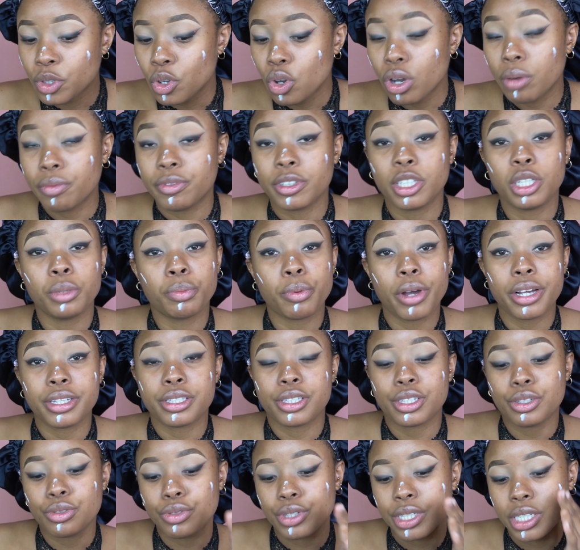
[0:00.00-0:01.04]
Hopefully the price
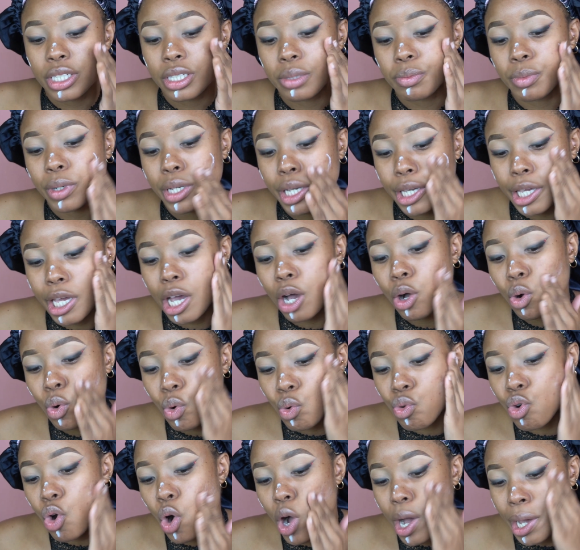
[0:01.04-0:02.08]
didn't raise, but you can't
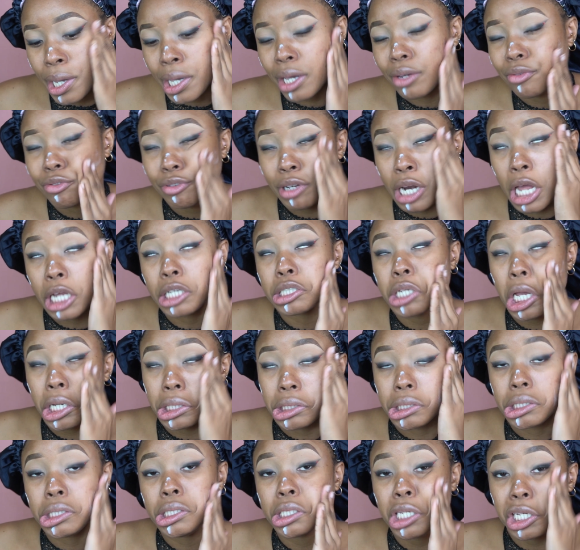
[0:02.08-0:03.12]
go wrong. I get it for like
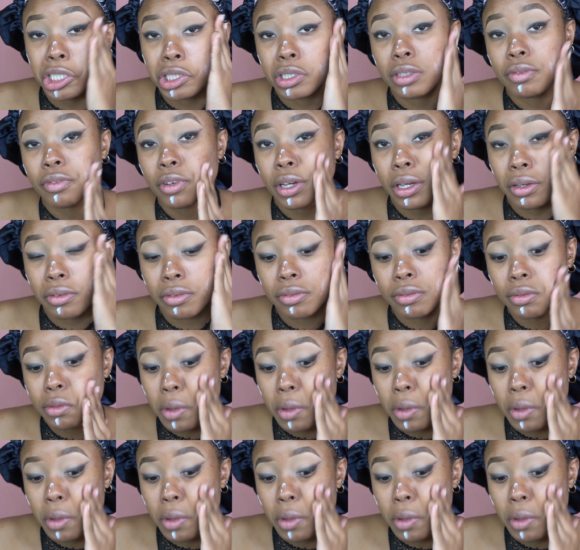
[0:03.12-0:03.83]
$19.95.